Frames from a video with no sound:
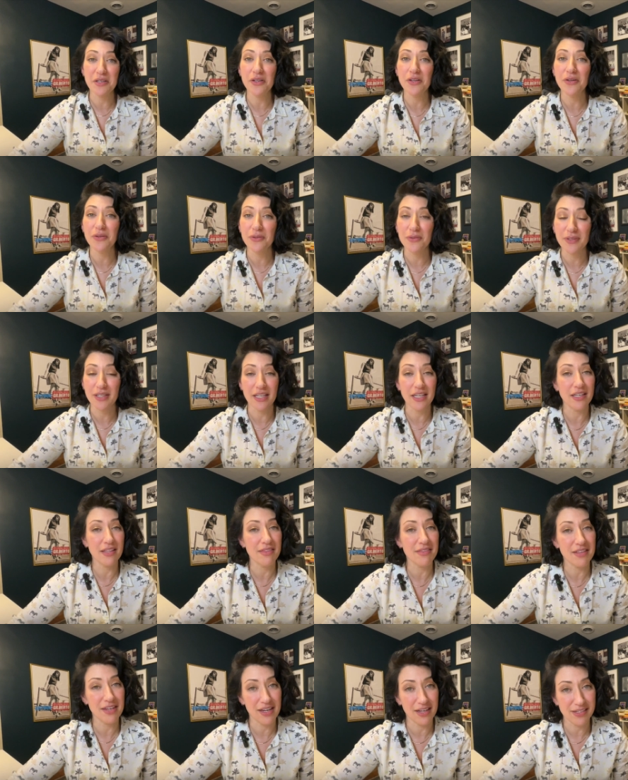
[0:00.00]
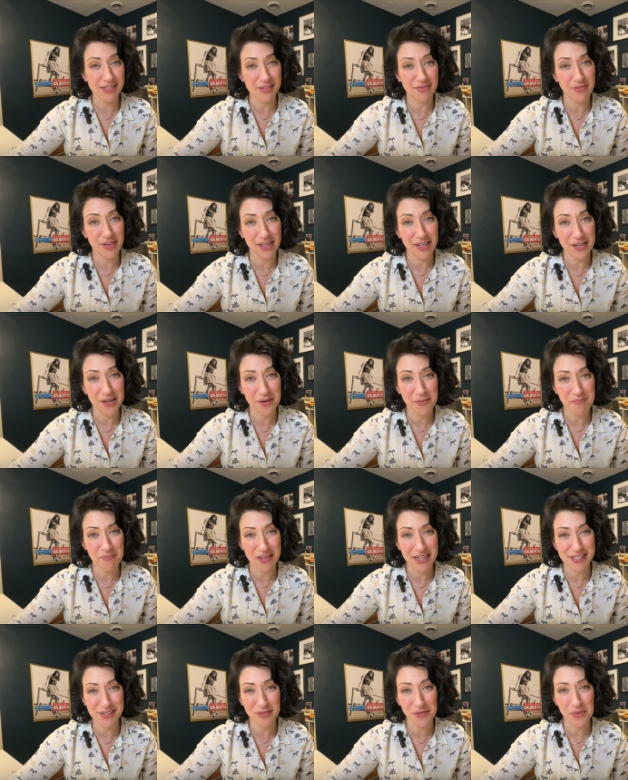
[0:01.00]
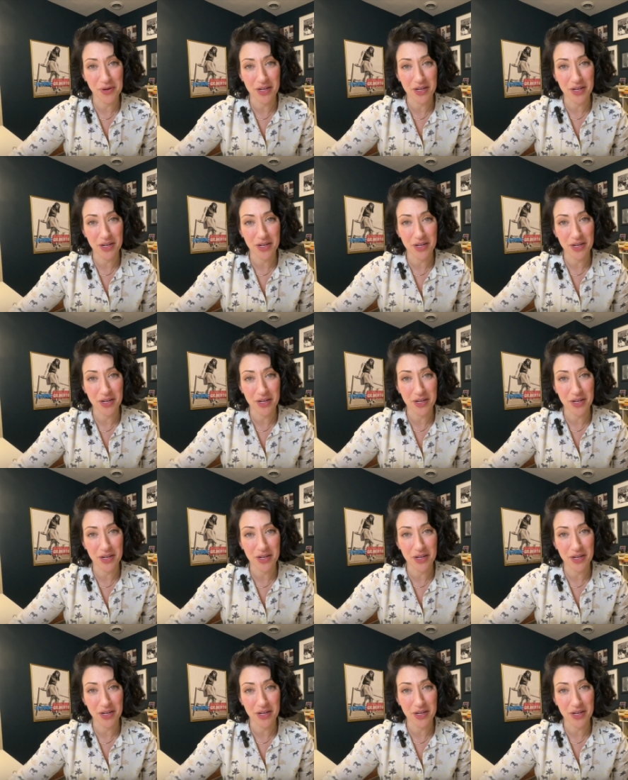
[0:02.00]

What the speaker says: you in the next video. Thanks for